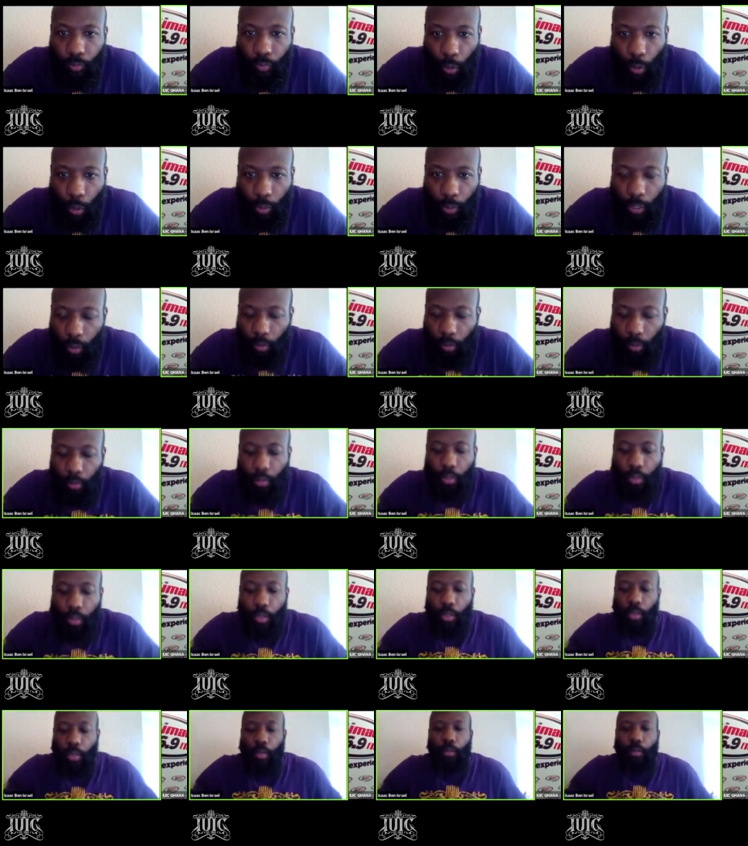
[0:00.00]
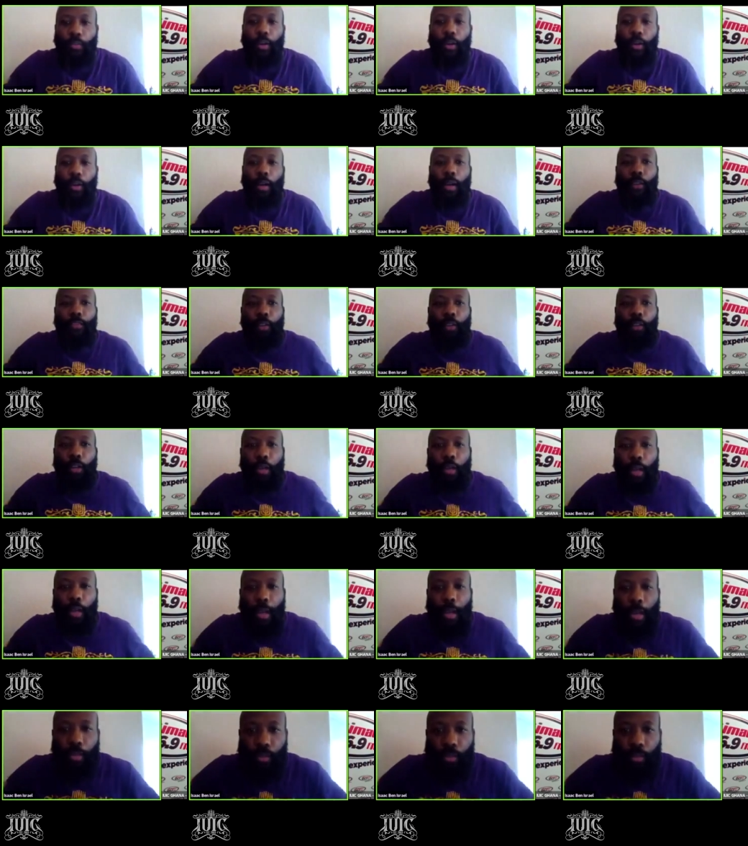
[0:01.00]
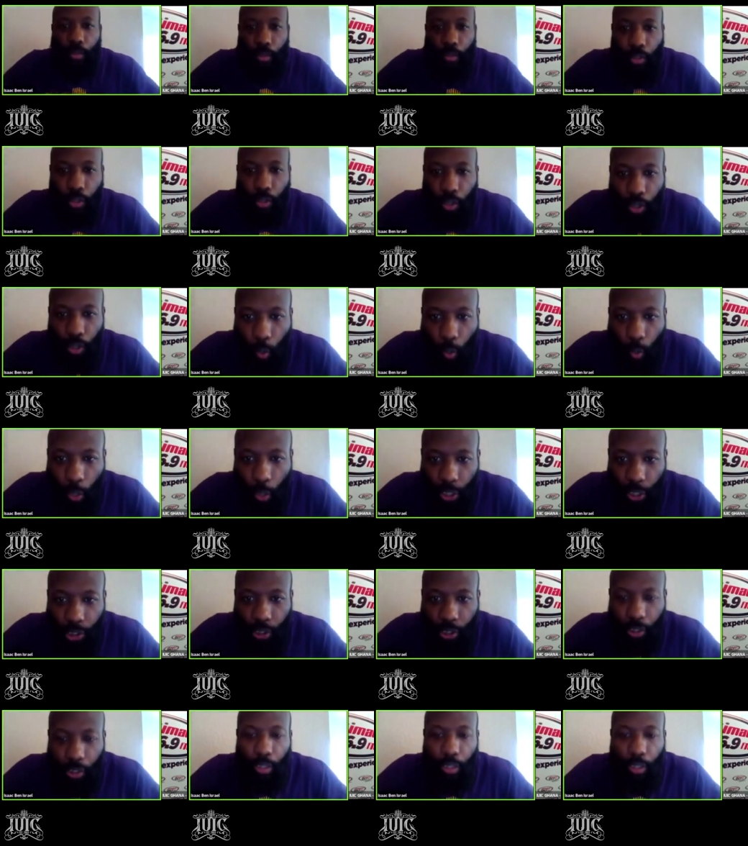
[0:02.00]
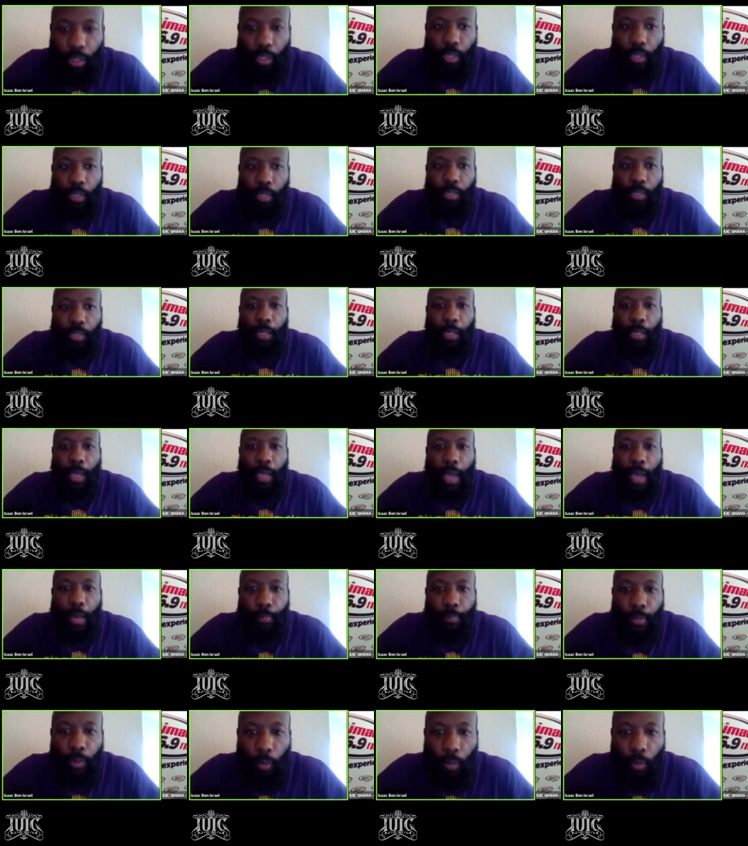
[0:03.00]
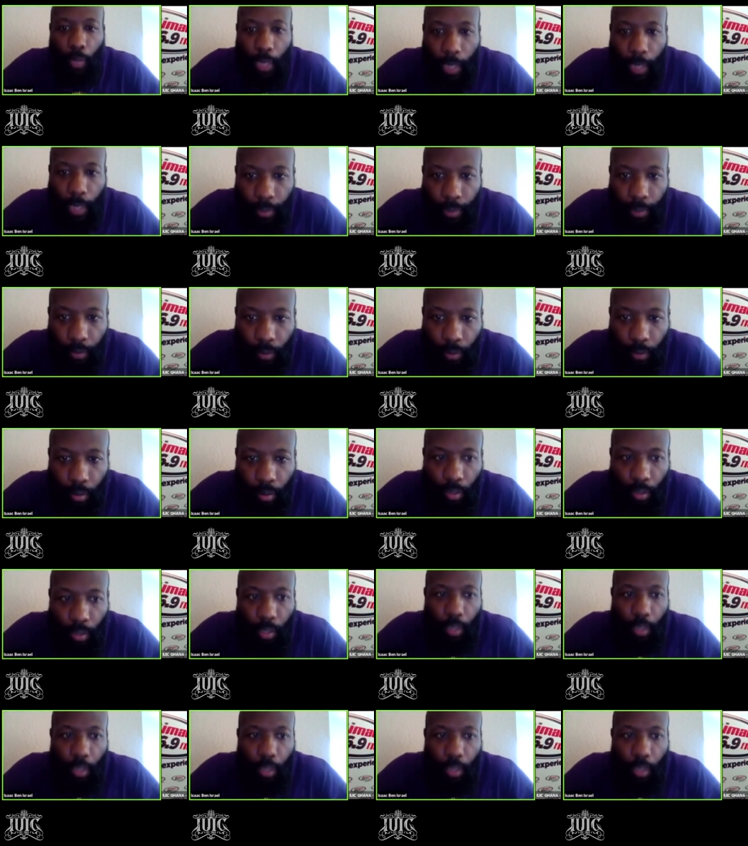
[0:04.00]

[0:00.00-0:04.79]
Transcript: Okay. The, the answer to your question is a capital N